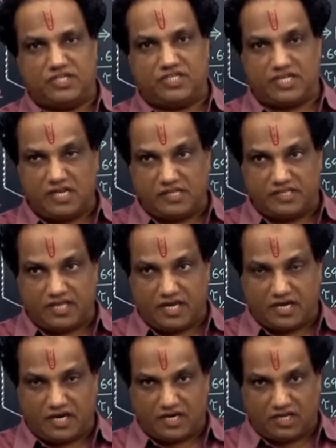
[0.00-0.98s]
still
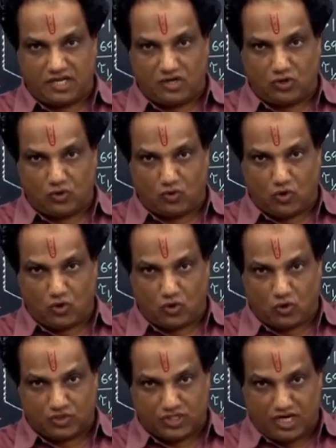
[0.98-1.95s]
they continue to go
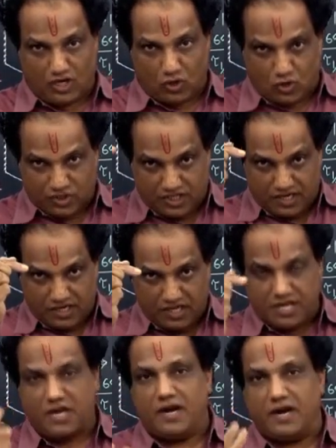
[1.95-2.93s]
closer and
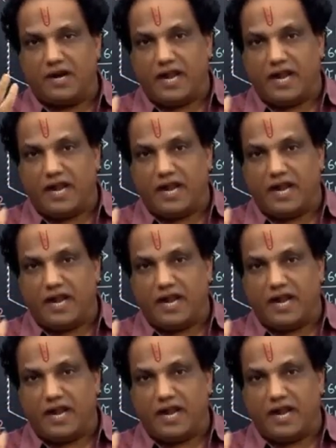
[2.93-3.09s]
closer.